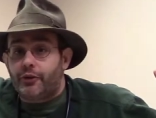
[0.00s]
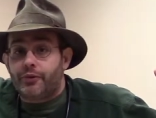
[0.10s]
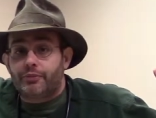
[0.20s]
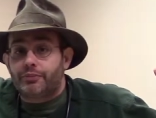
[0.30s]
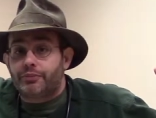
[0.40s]
in your
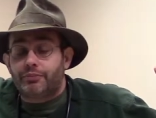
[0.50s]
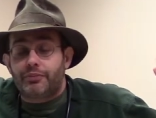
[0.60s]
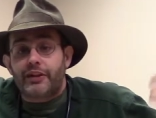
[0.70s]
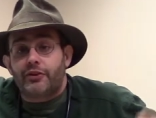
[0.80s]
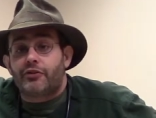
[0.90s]
own
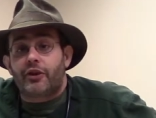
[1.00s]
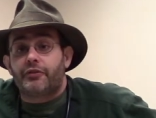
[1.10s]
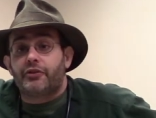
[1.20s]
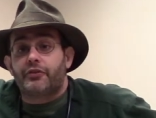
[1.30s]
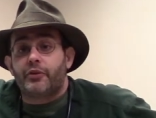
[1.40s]
dentist
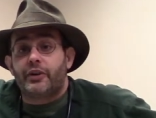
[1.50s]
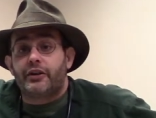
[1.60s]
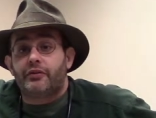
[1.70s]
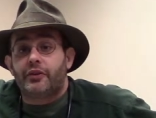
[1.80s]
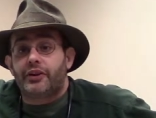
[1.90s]
office if you
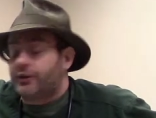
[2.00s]
went in for